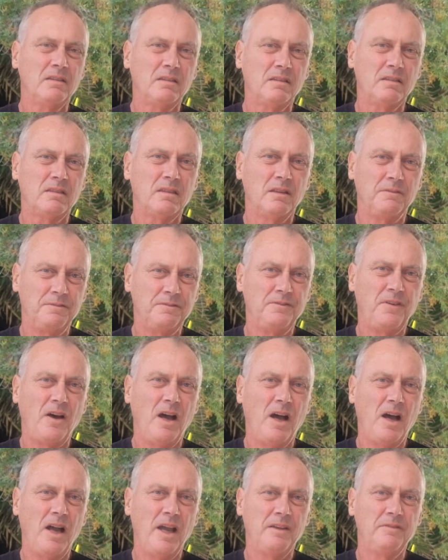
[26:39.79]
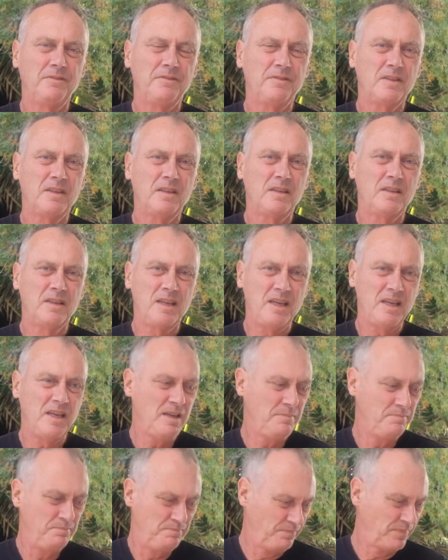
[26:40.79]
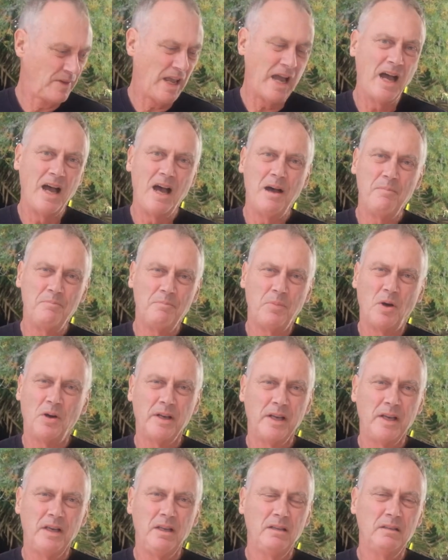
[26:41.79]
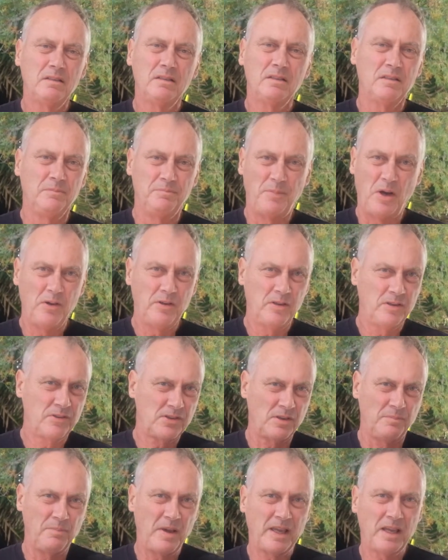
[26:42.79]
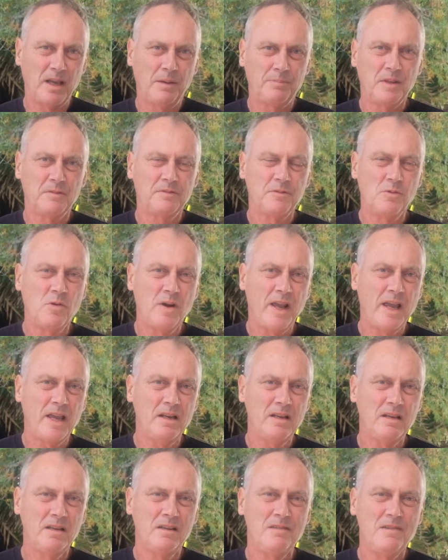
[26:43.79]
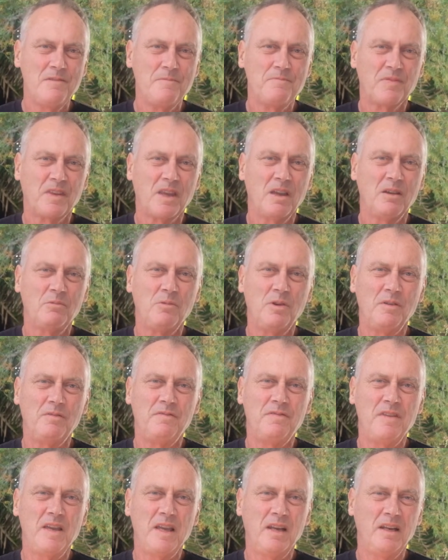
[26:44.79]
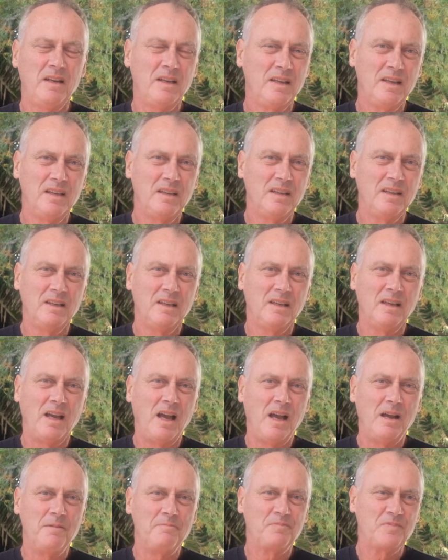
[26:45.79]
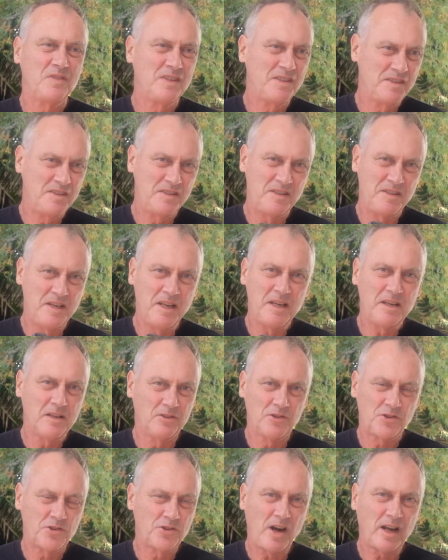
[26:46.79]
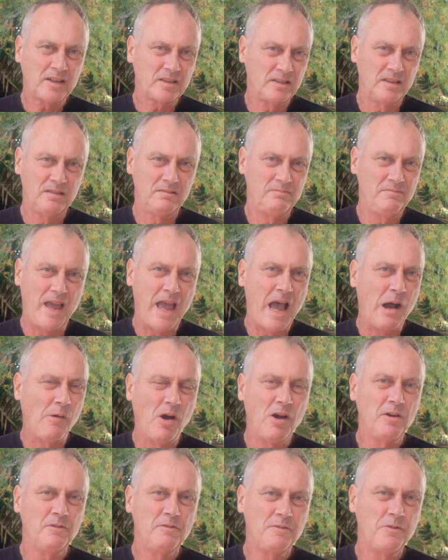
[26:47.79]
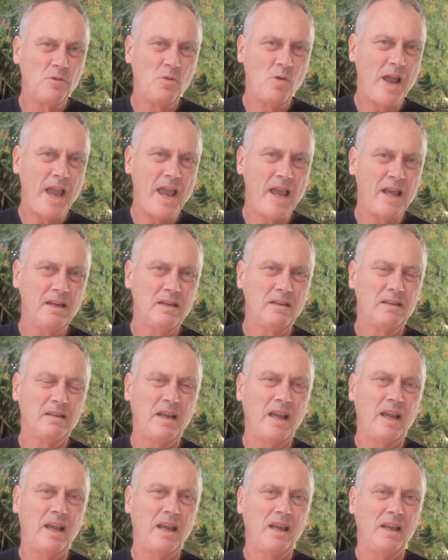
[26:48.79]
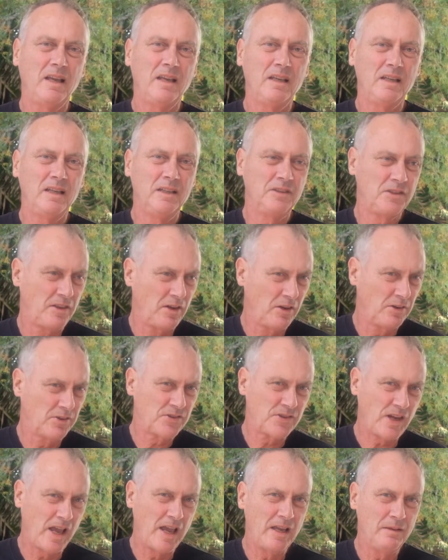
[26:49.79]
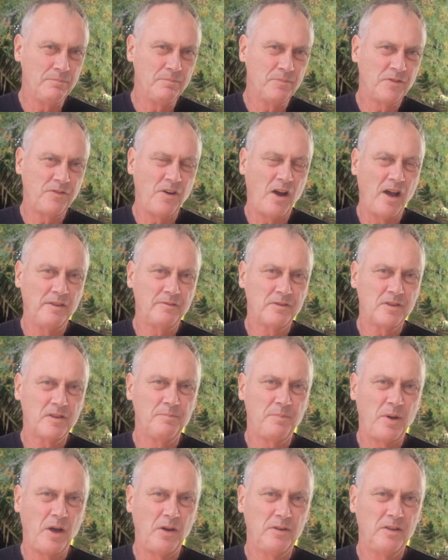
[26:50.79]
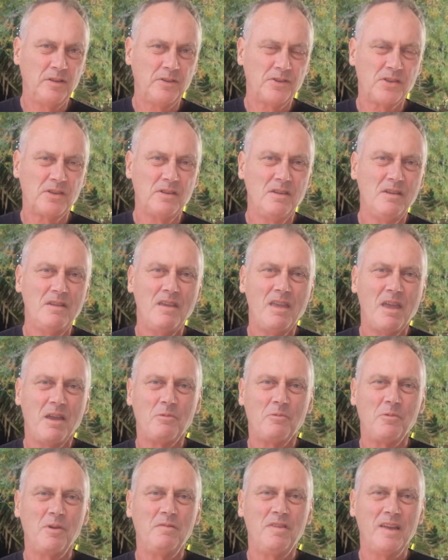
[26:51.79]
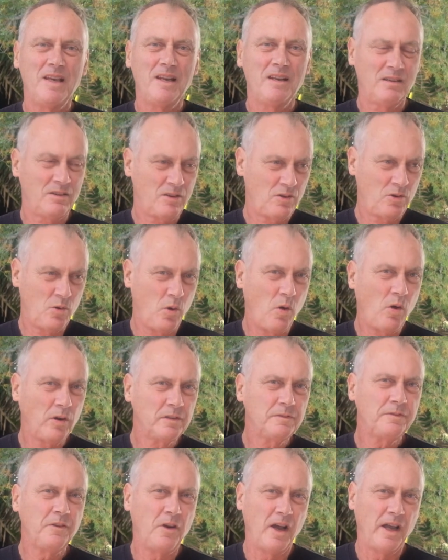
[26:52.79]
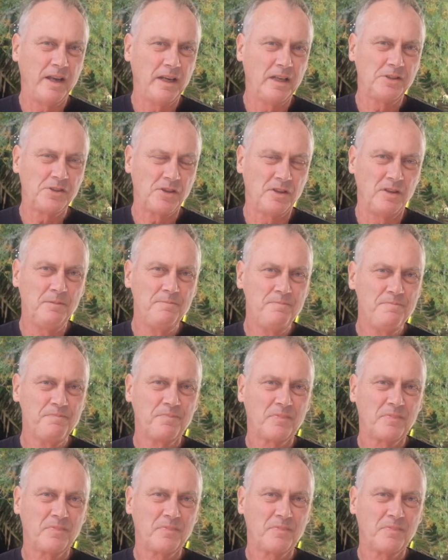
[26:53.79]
the 5 key arm body components that make up the forehand. We've then deconstructed our own forehand into those same 5 components. We've then quantified each of them